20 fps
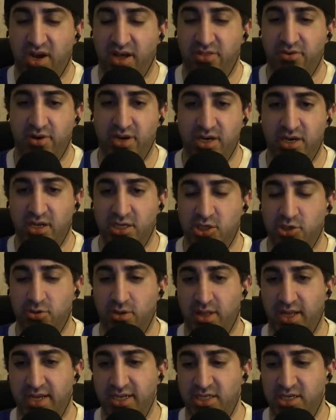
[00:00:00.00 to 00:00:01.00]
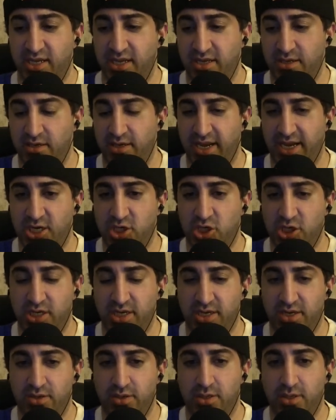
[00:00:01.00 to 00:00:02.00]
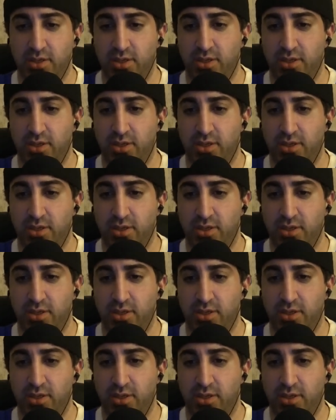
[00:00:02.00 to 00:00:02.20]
other industrialized nation